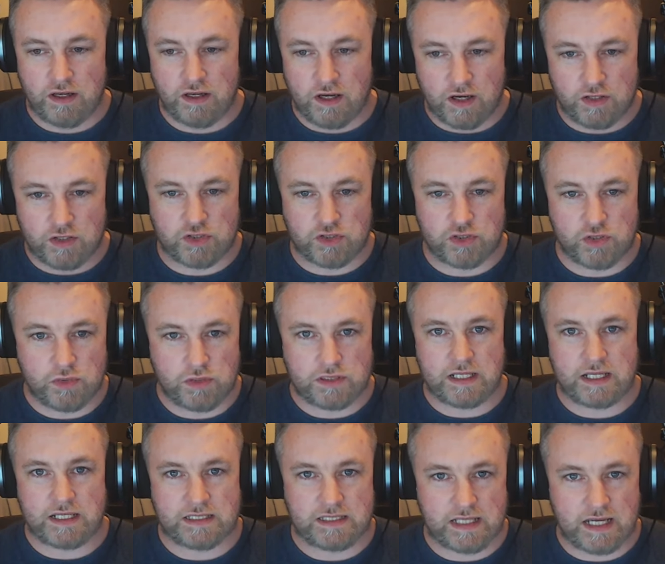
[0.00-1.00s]
And as soon as
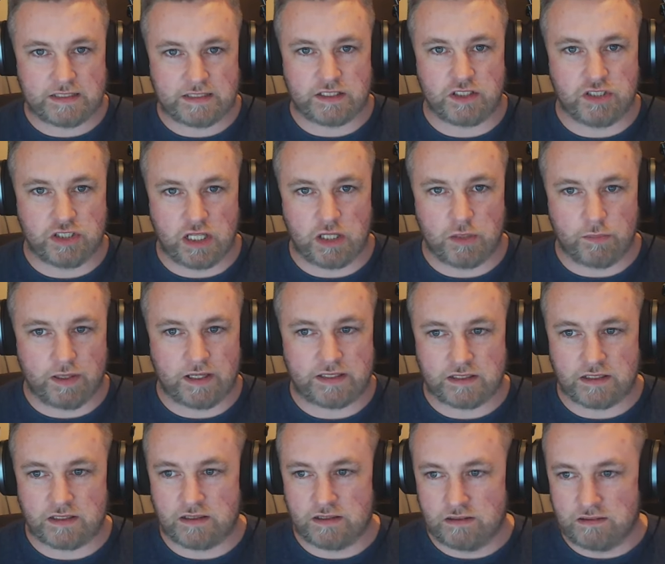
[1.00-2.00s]
they start to gel
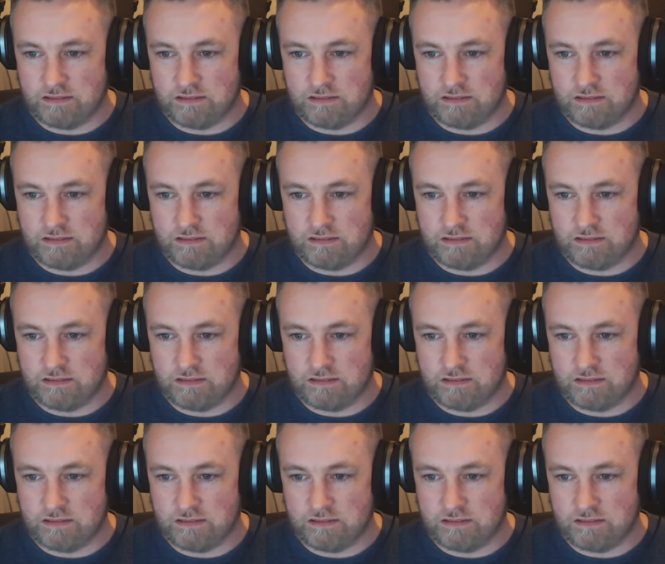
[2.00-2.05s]
better,